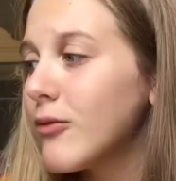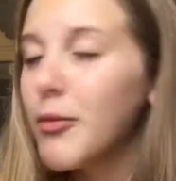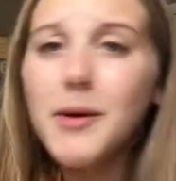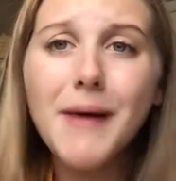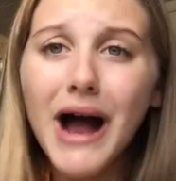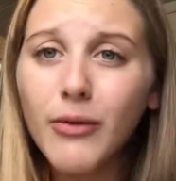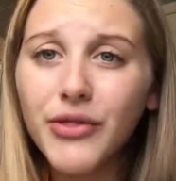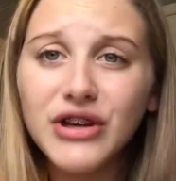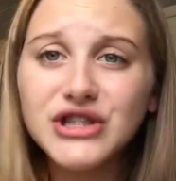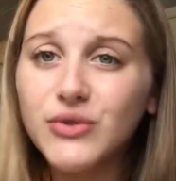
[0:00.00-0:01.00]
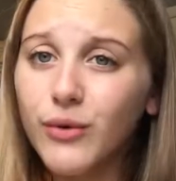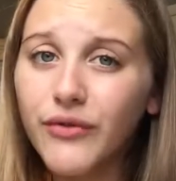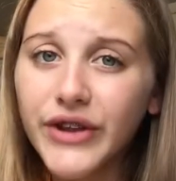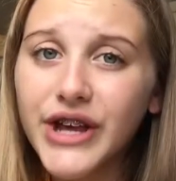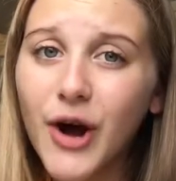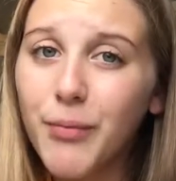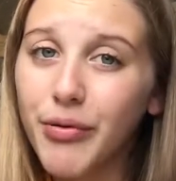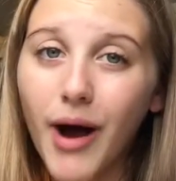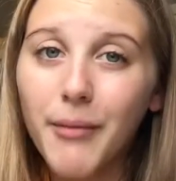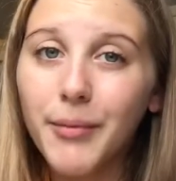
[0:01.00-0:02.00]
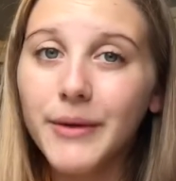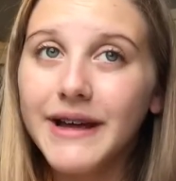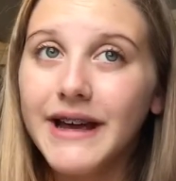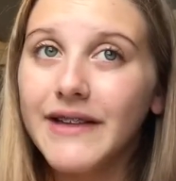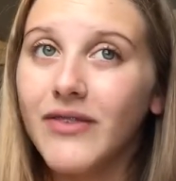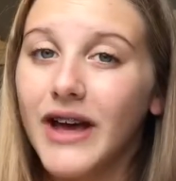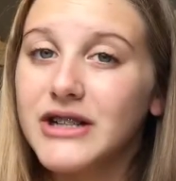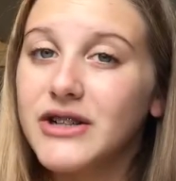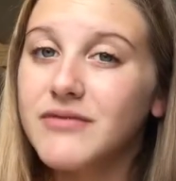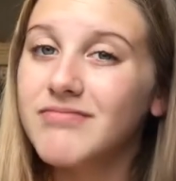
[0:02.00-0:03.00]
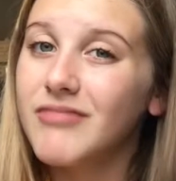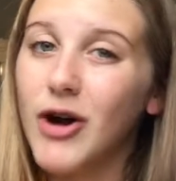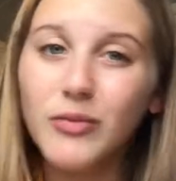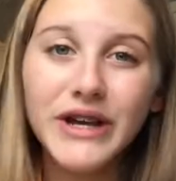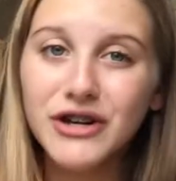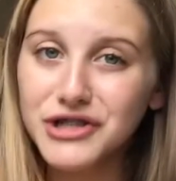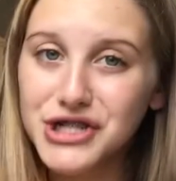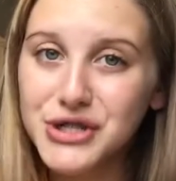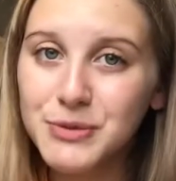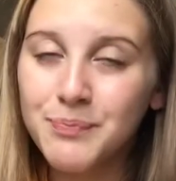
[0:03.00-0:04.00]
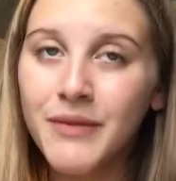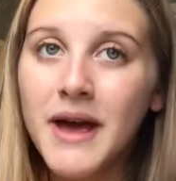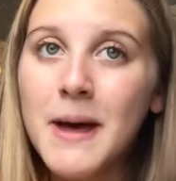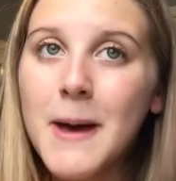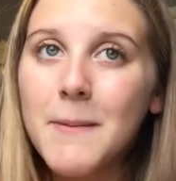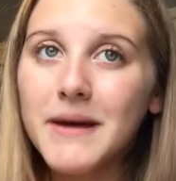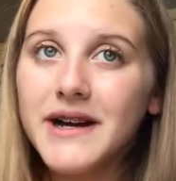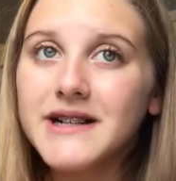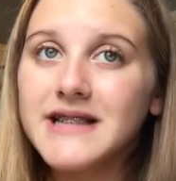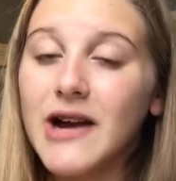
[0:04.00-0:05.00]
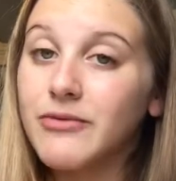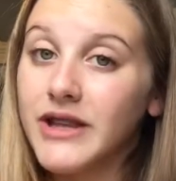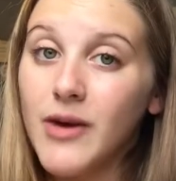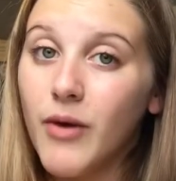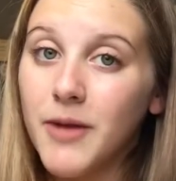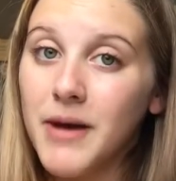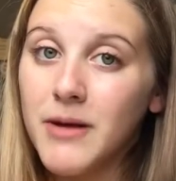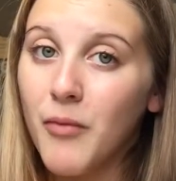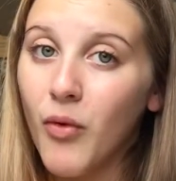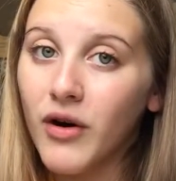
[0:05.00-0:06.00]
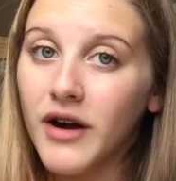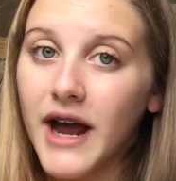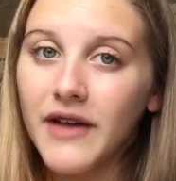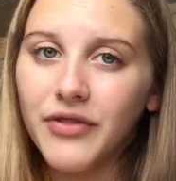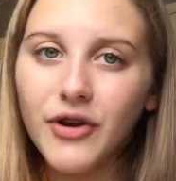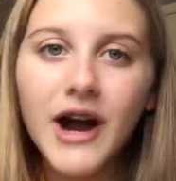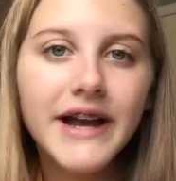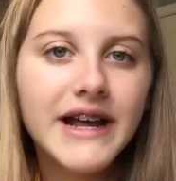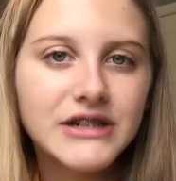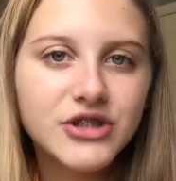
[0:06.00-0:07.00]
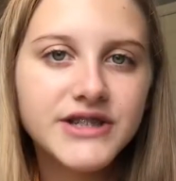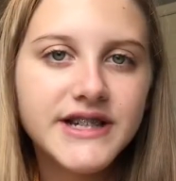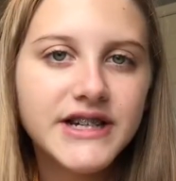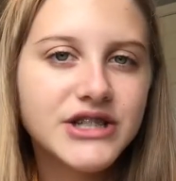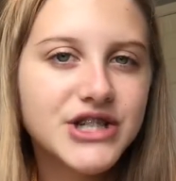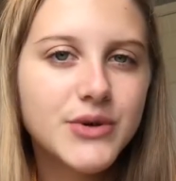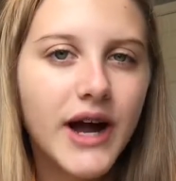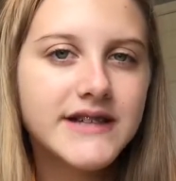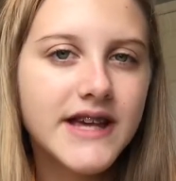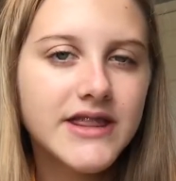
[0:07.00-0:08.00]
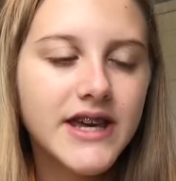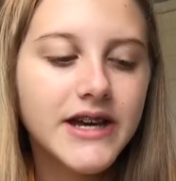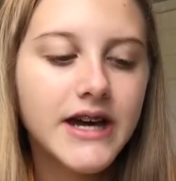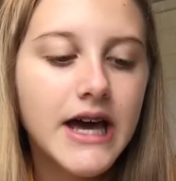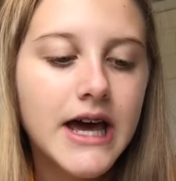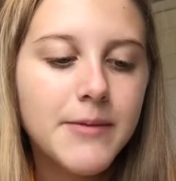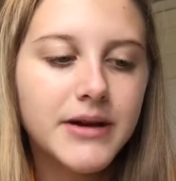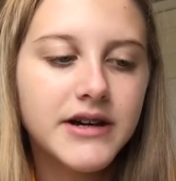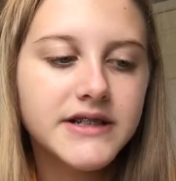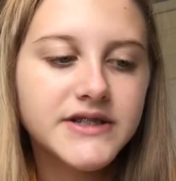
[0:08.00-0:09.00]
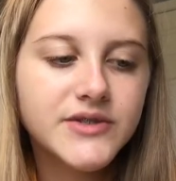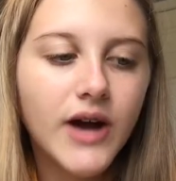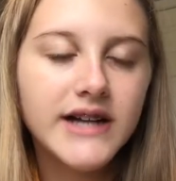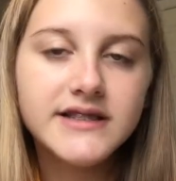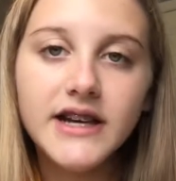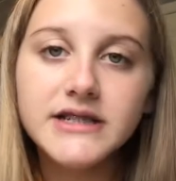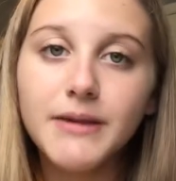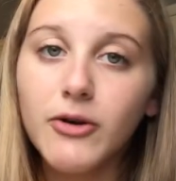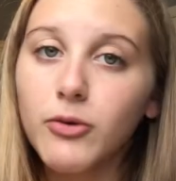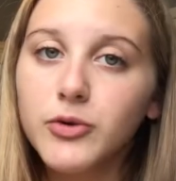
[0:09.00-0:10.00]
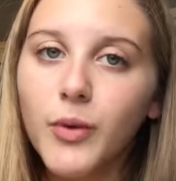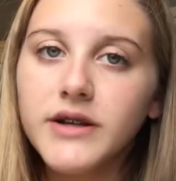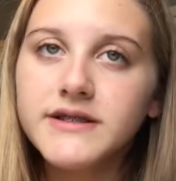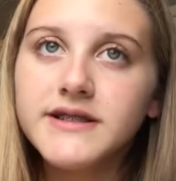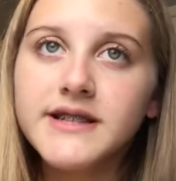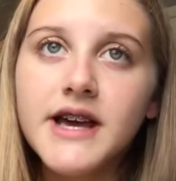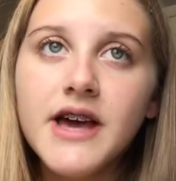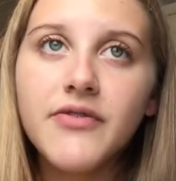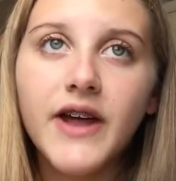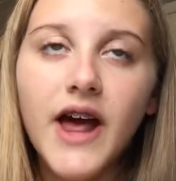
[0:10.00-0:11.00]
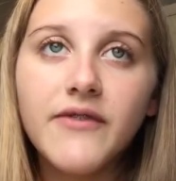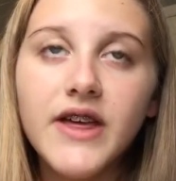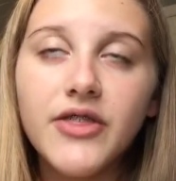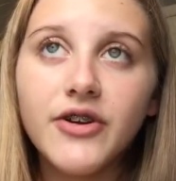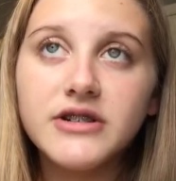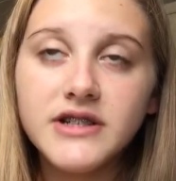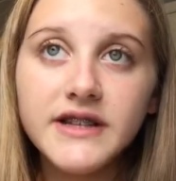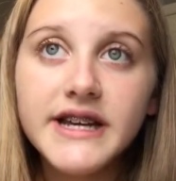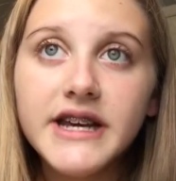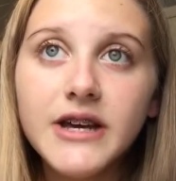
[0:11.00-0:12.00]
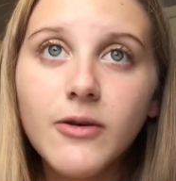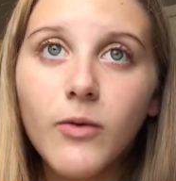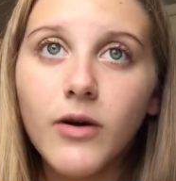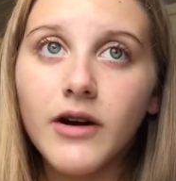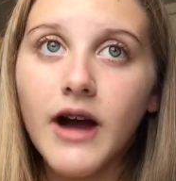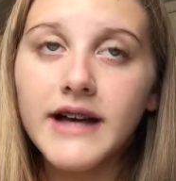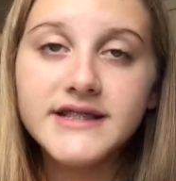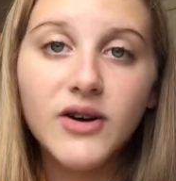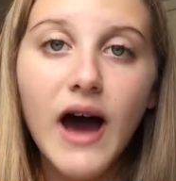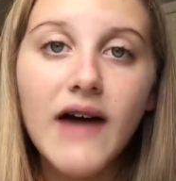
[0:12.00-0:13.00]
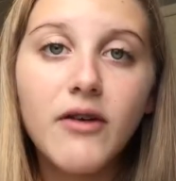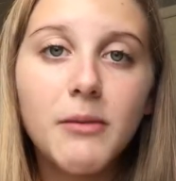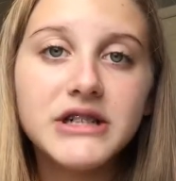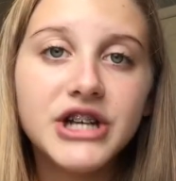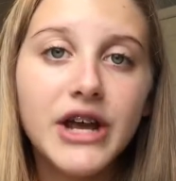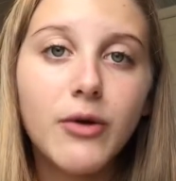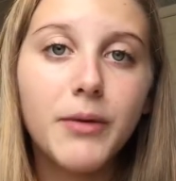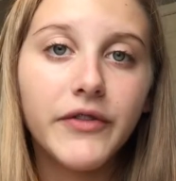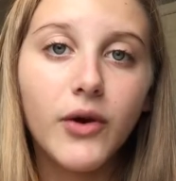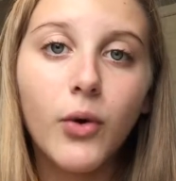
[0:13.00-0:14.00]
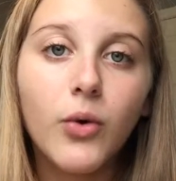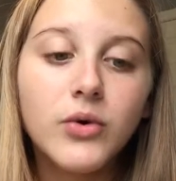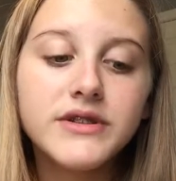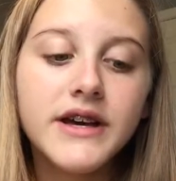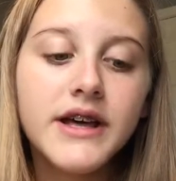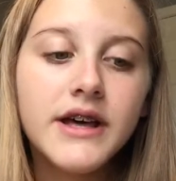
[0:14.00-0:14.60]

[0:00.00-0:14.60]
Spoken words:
will be back with a school video probably in like a week or two, because I really want to make more and they're kind of interesting to you guys, I think, because you guys liked my old ones that I've either deleted or I still have on my channel, but they're old,